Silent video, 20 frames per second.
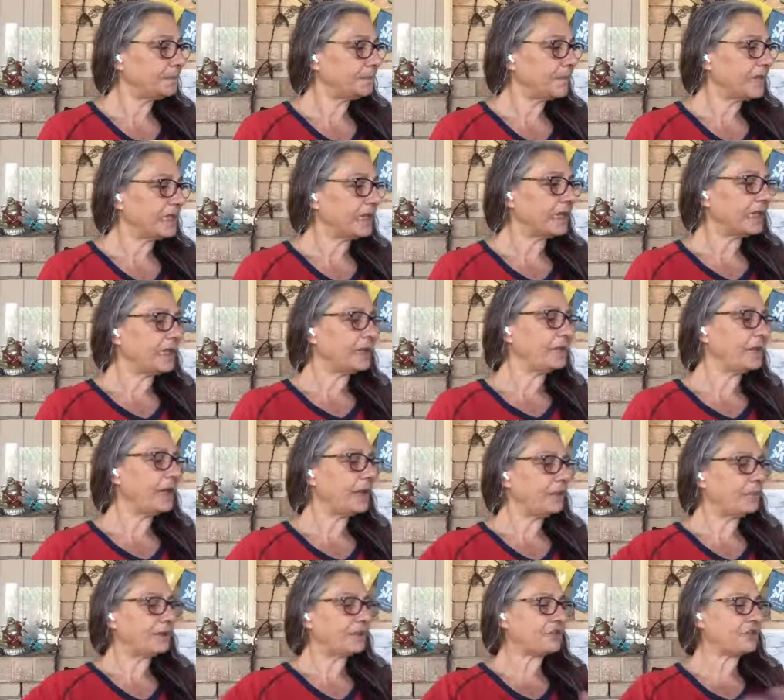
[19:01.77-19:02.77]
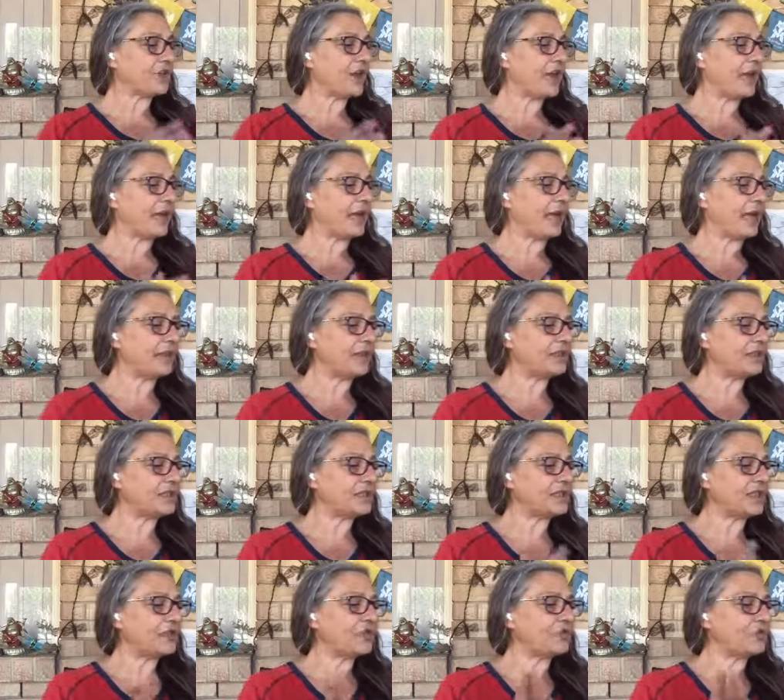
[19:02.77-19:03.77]
clearing betrayal energies
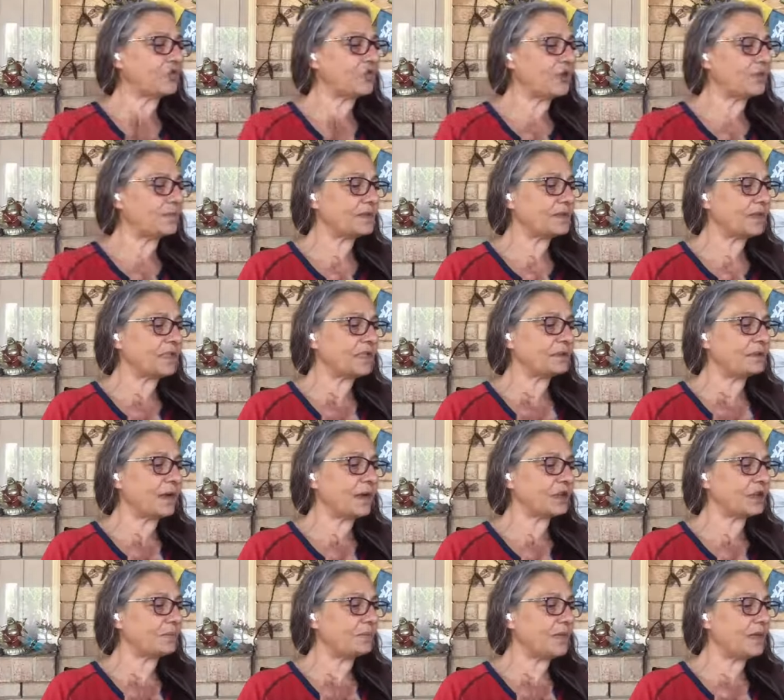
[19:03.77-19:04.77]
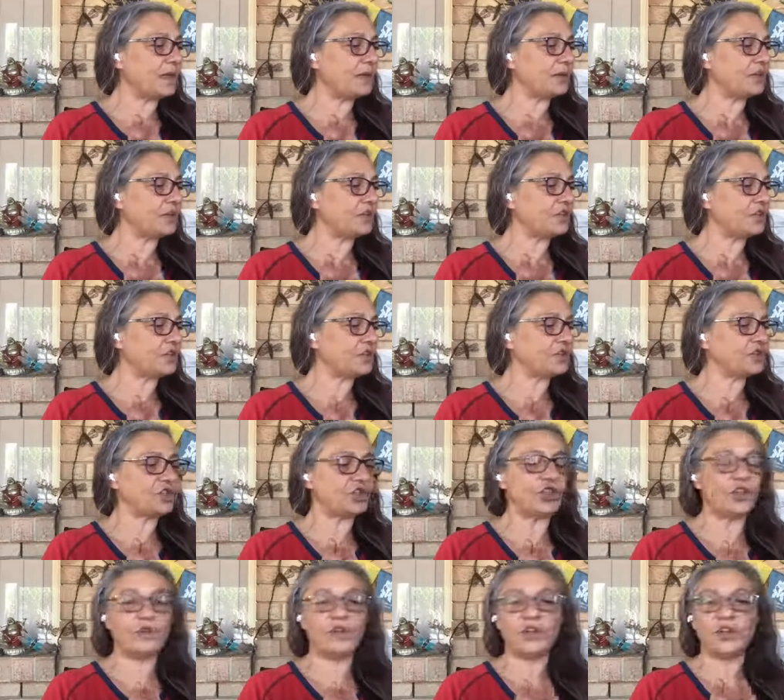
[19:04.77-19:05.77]
in groups it's much bigger than just
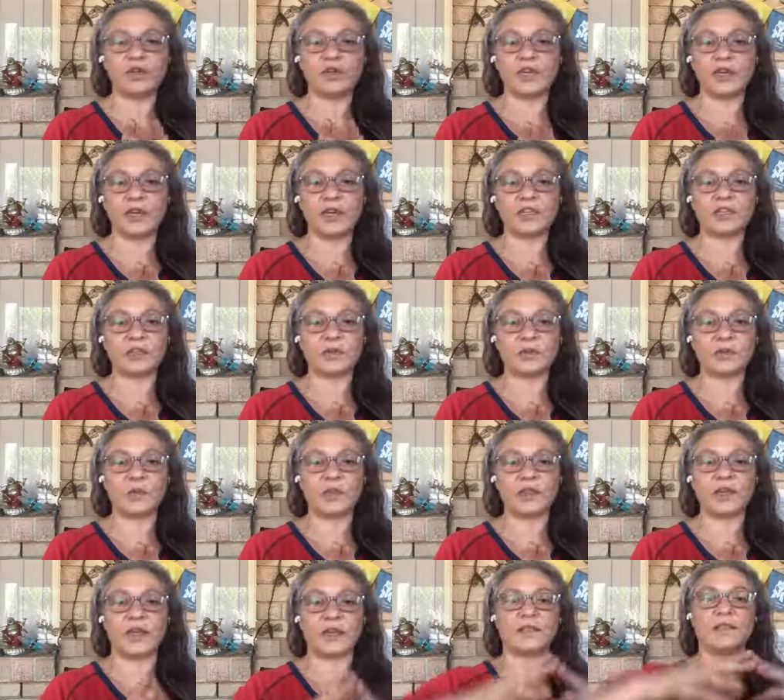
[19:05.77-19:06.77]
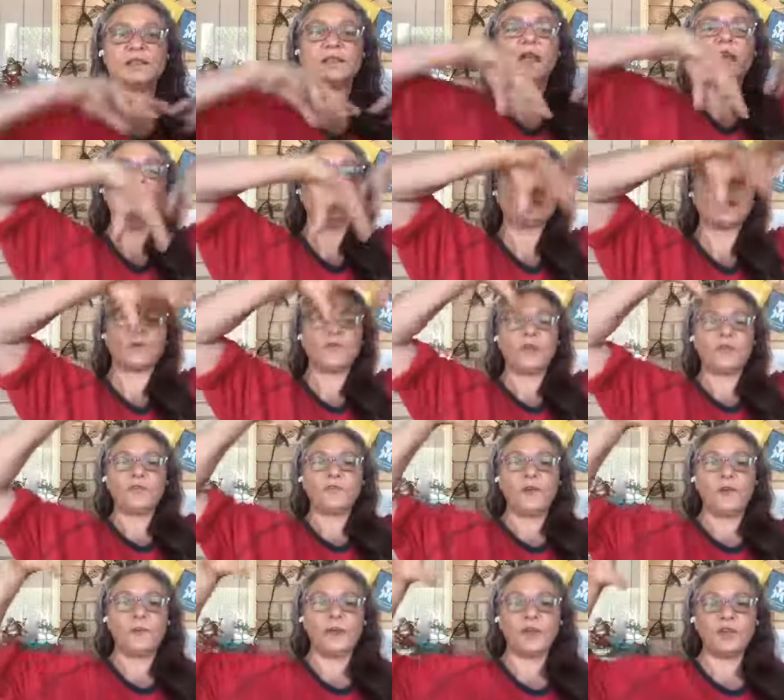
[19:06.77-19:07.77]
you and your connections with others so we're
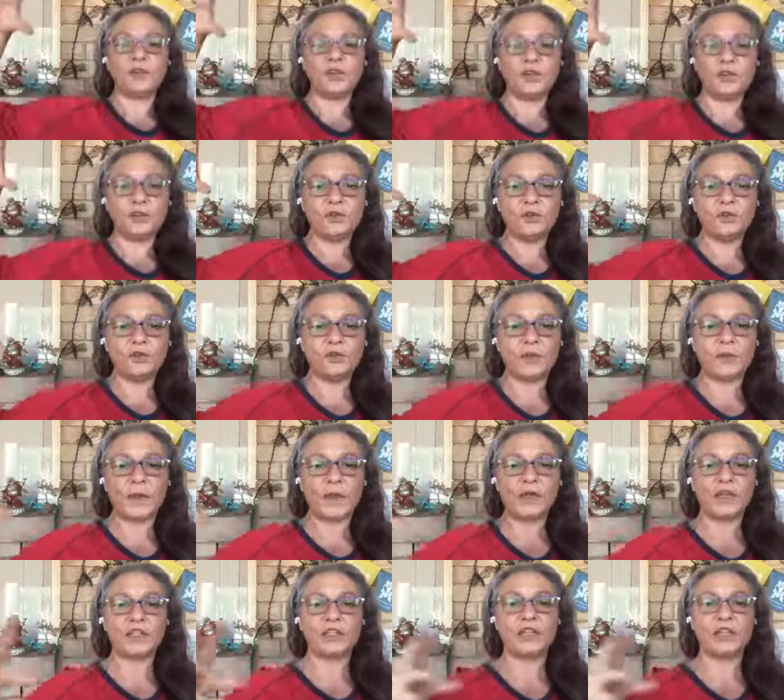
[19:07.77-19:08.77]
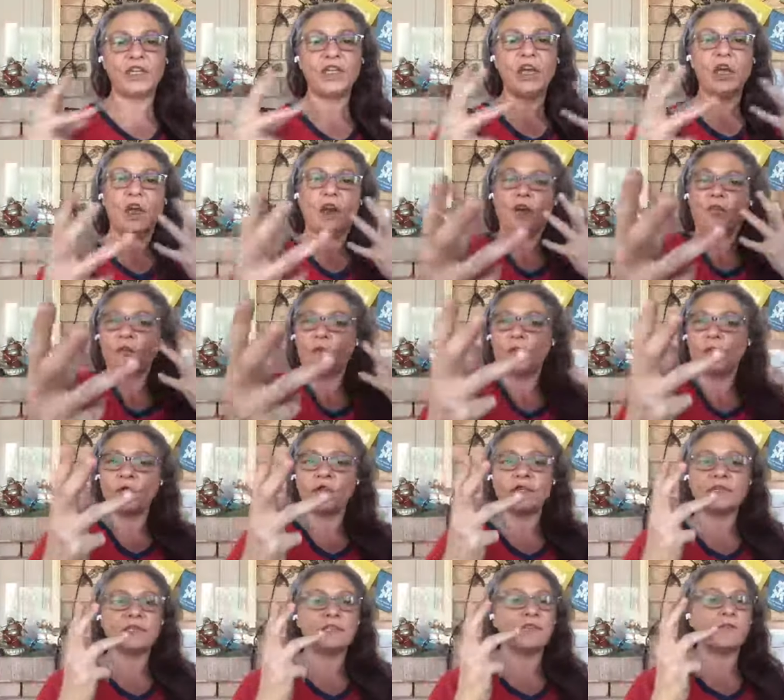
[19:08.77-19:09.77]
forming a new group energy of all
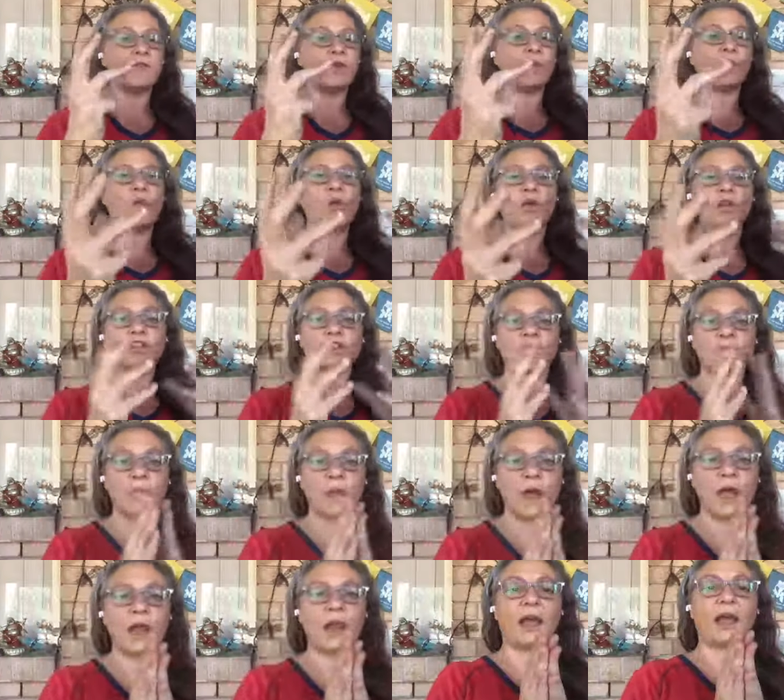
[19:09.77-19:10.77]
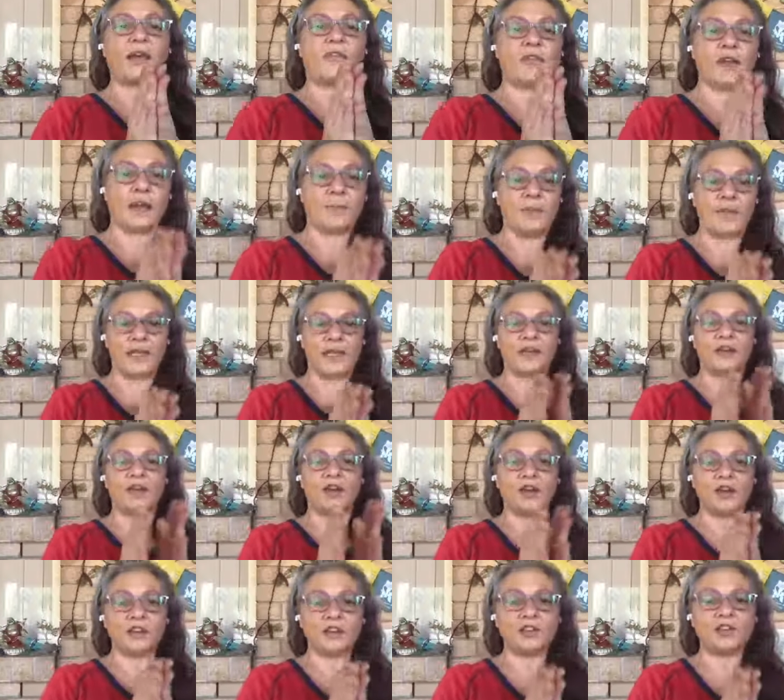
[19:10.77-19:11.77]
these different walks of my life coming in
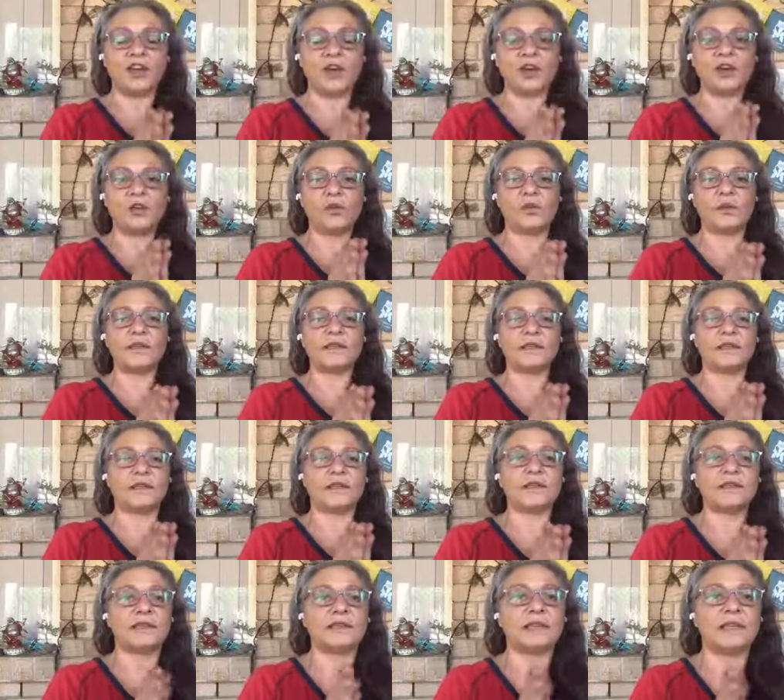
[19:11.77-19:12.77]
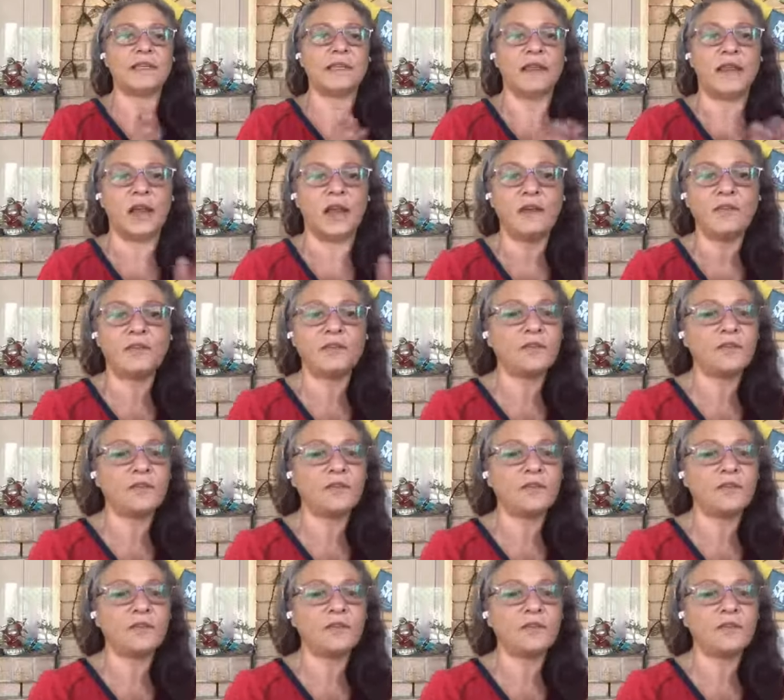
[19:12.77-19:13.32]
there's no coincidences in life